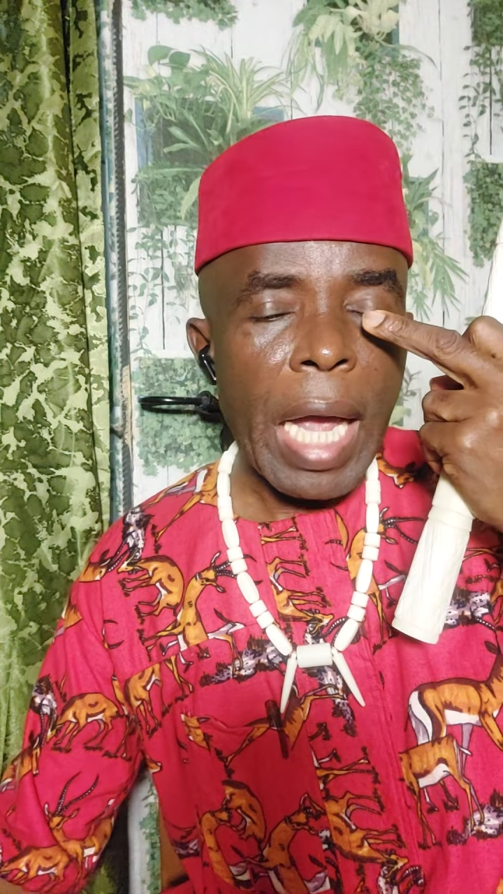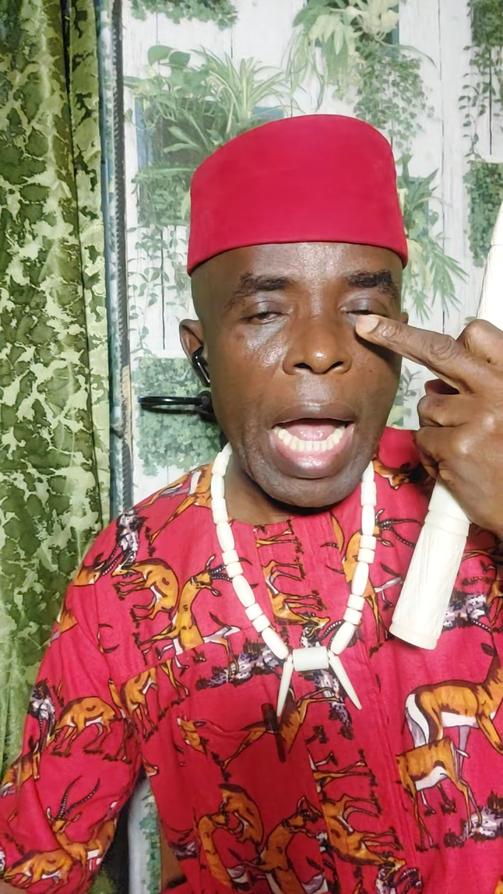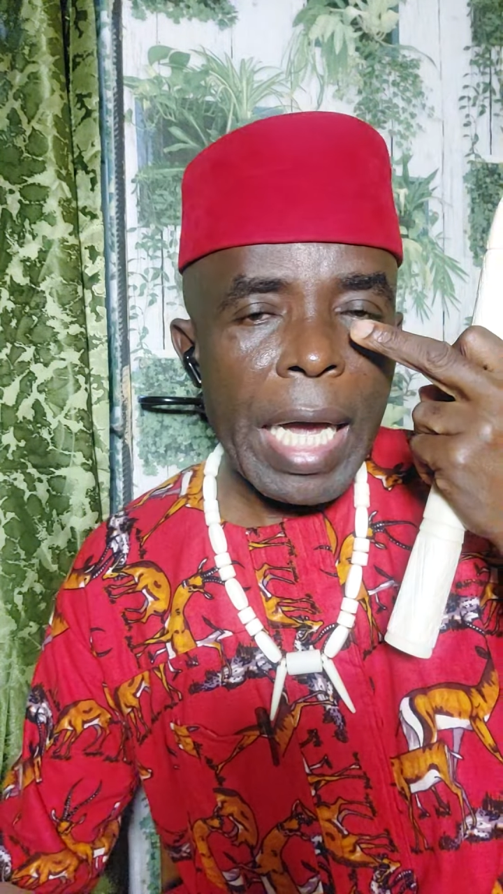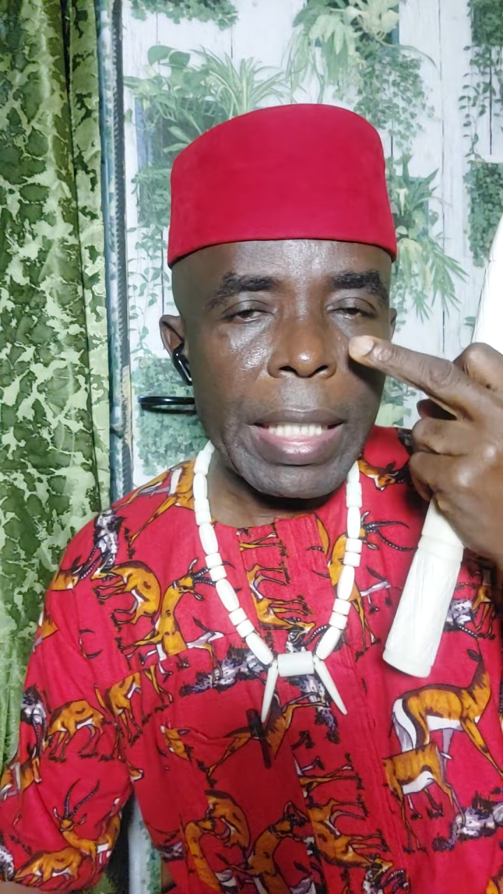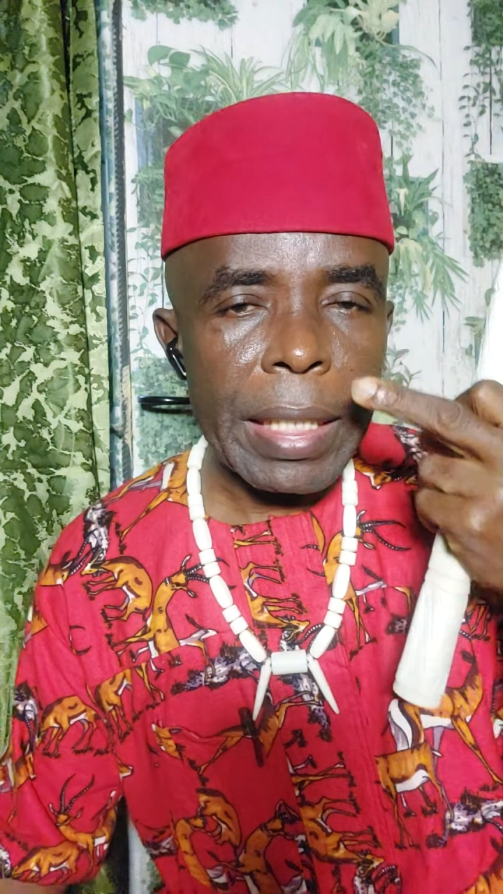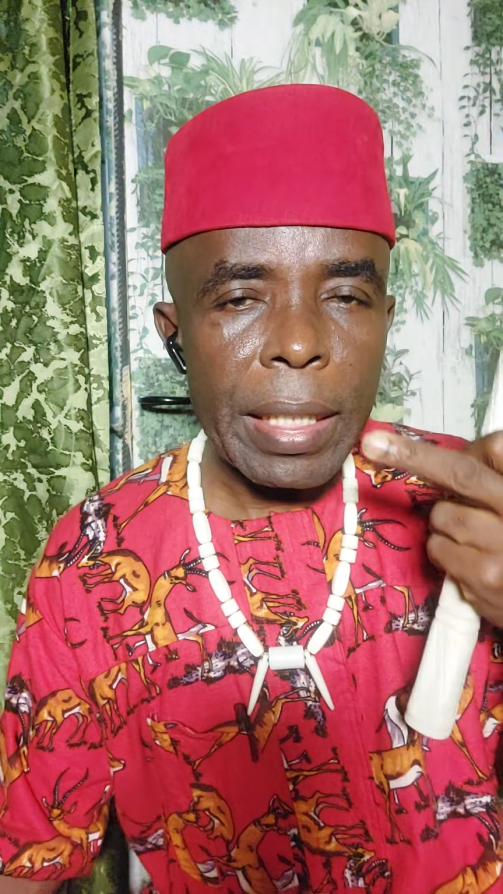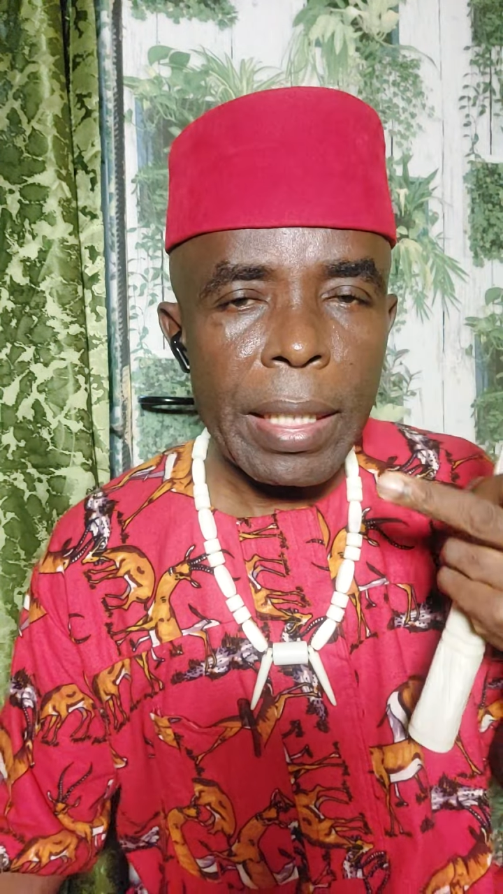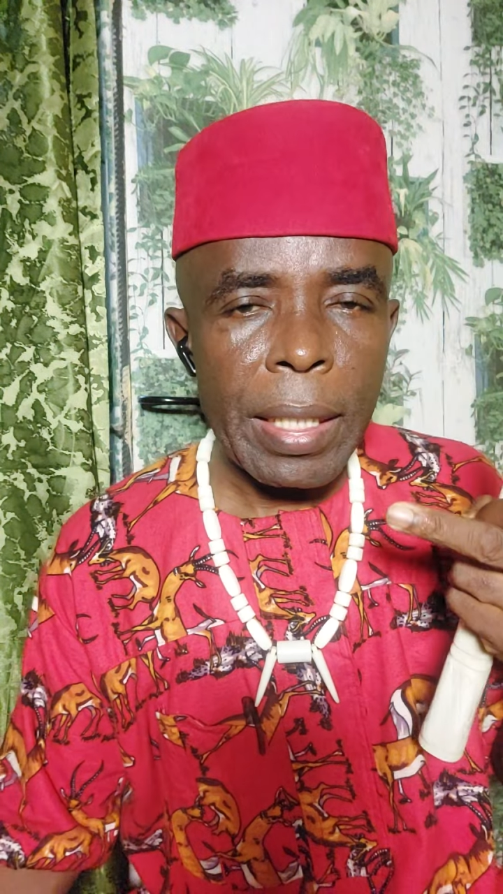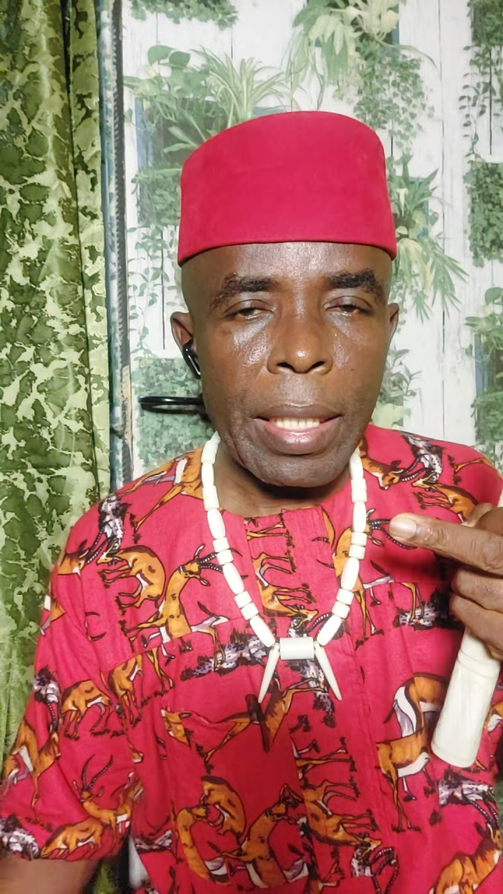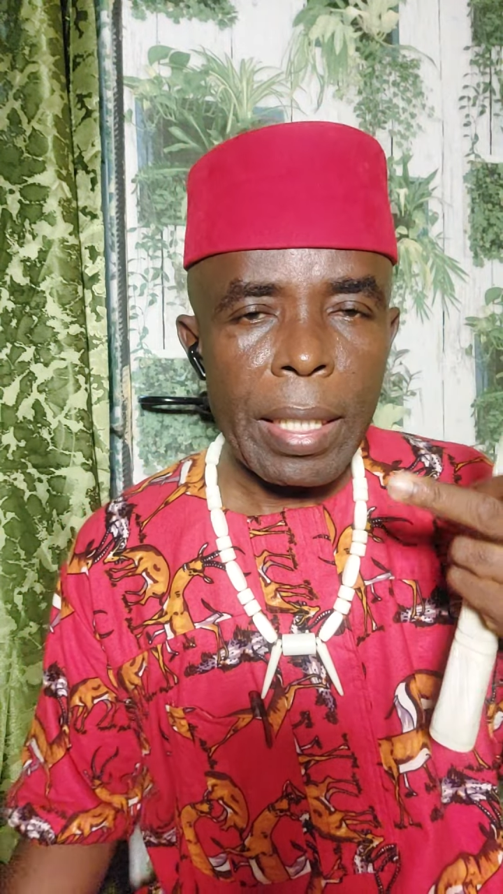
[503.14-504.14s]
Eyes.
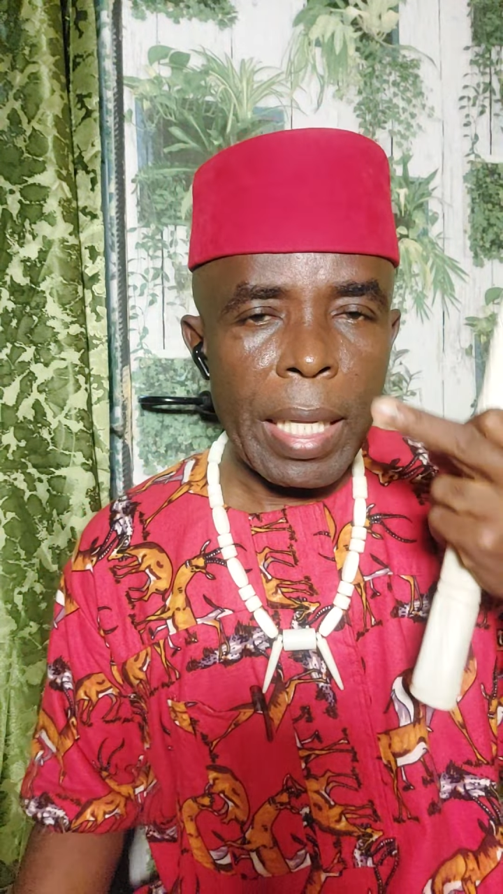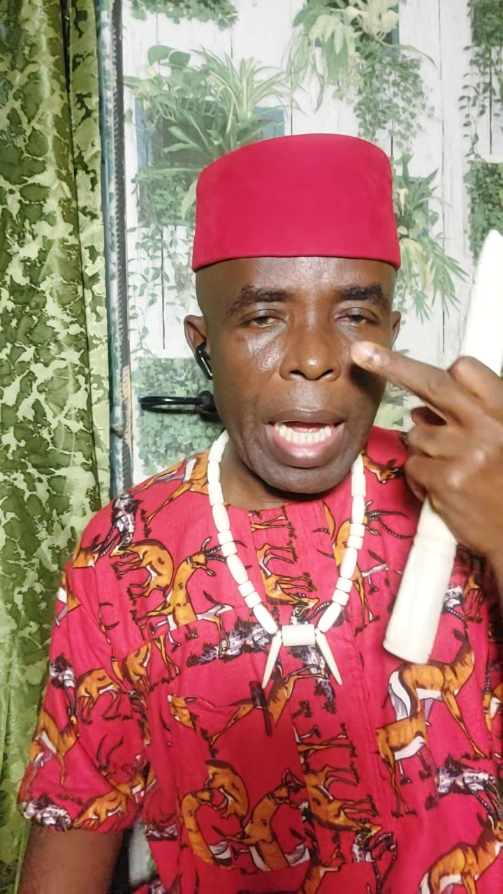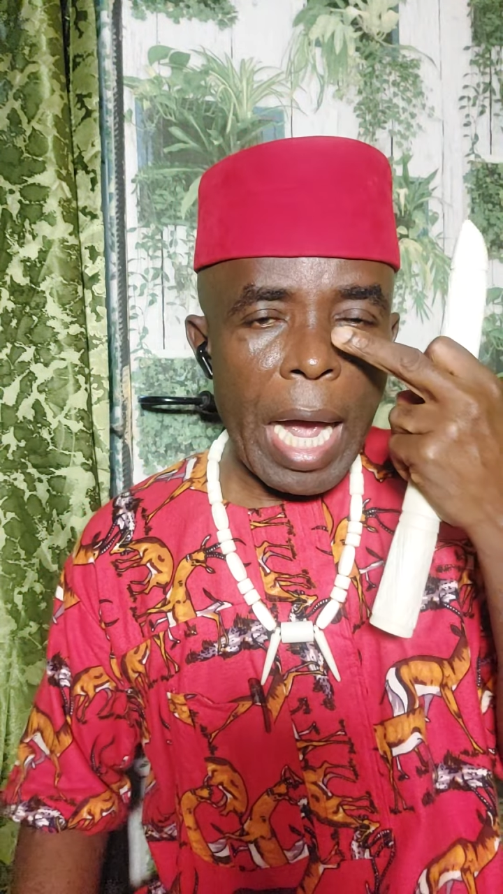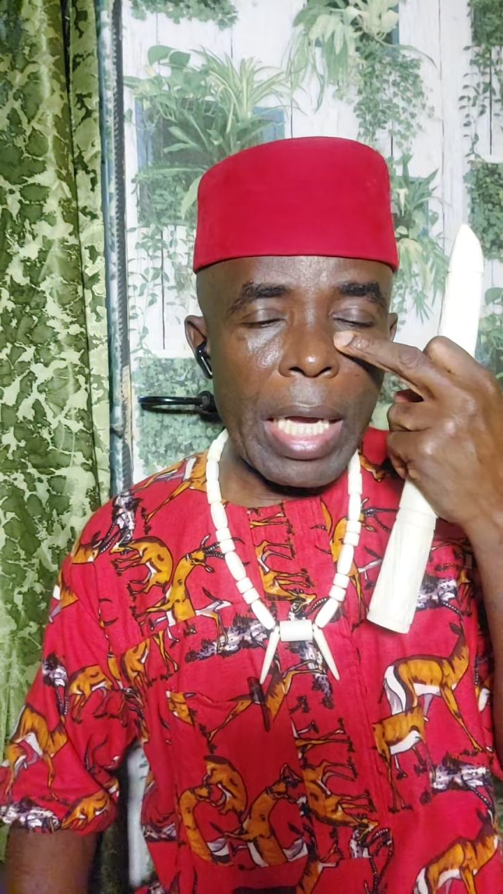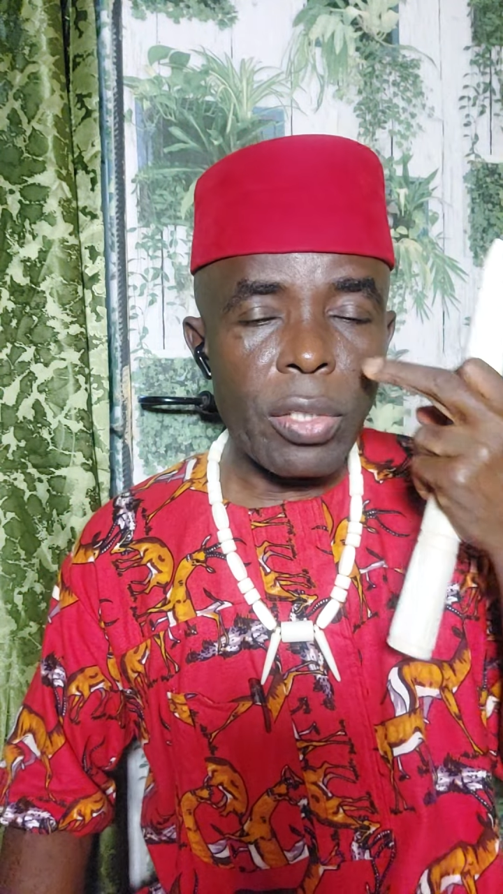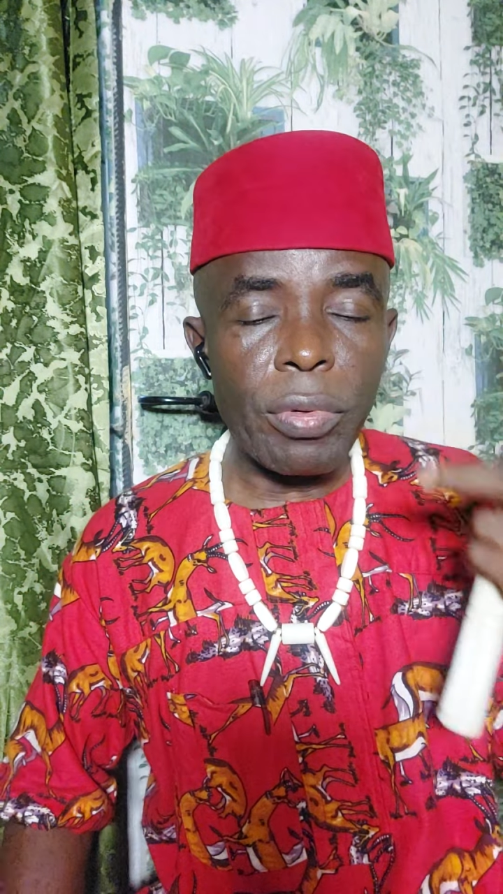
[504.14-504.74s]
The eyes